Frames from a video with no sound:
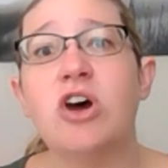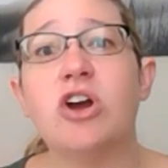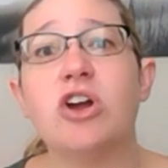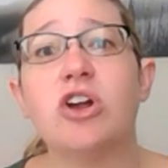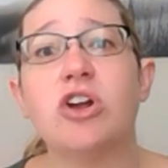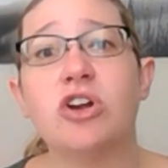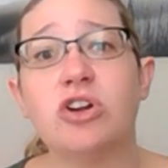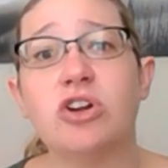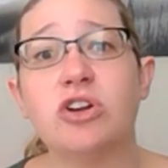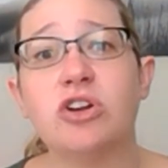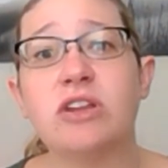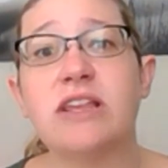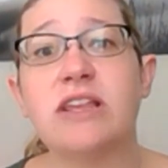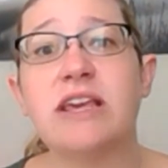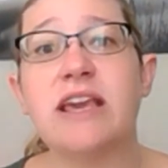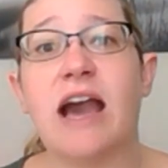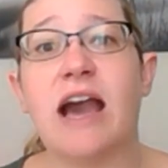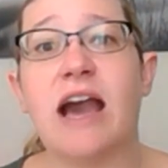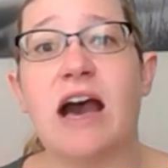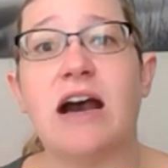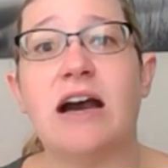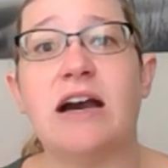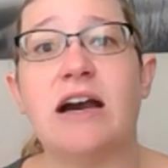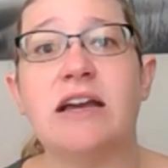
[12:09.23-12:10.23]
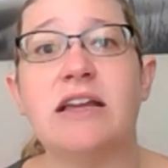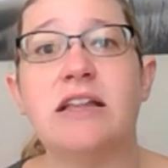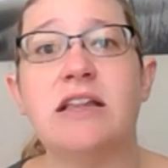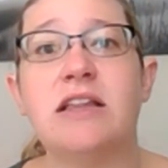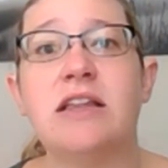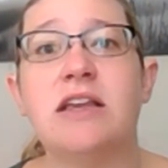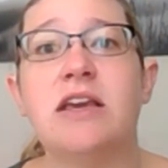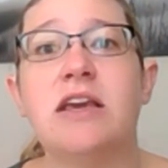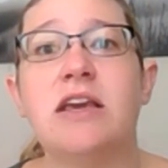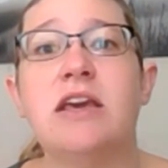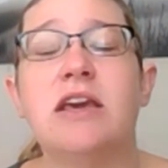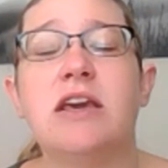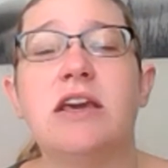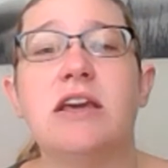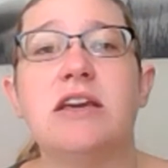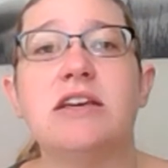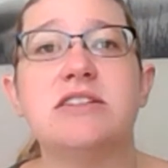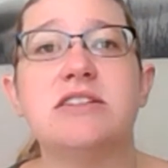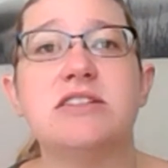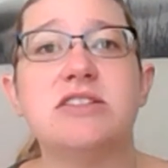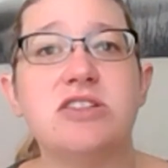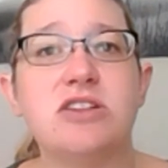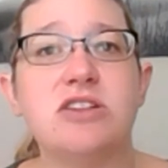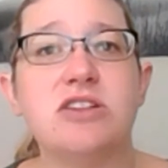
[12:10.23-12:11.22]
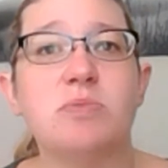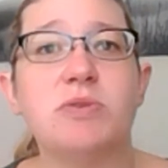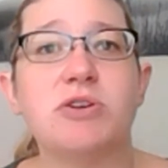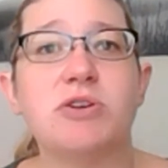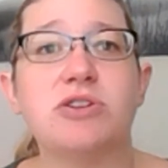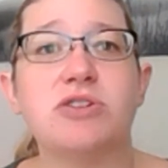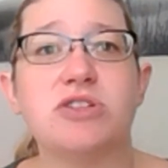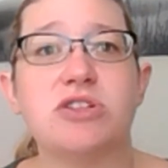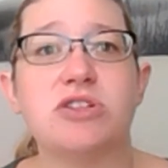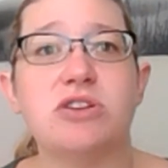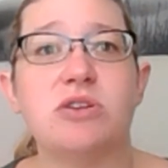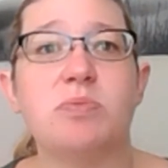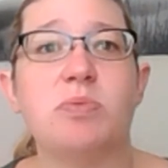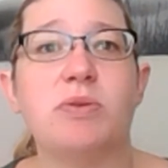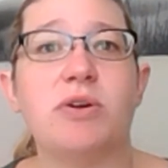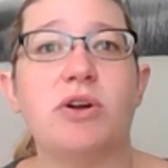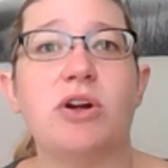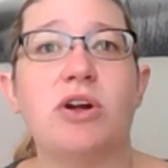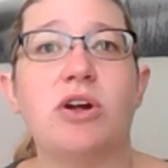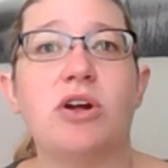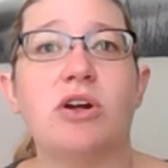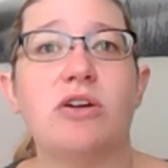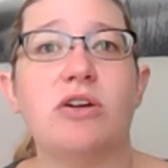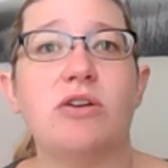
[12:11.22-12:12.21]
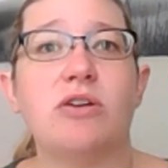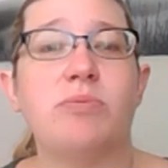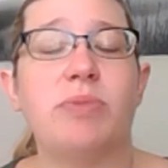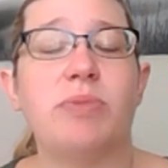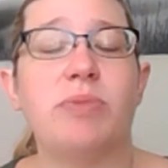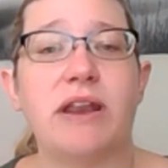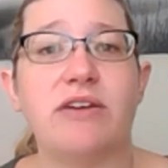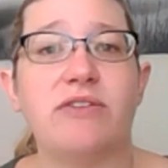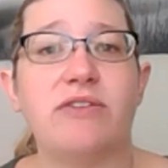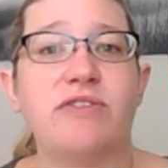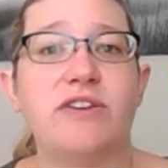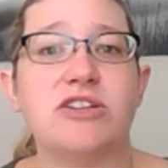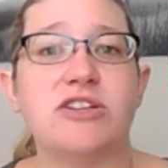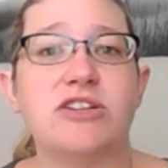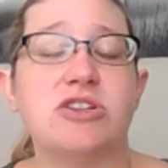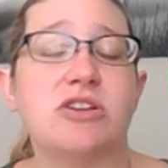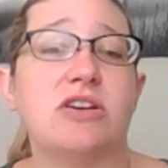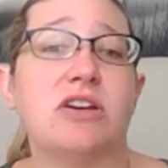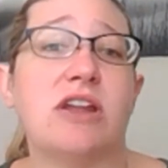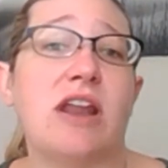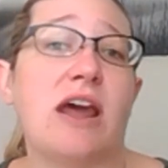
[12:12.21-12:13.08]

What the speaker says: early on is super, super beneficial.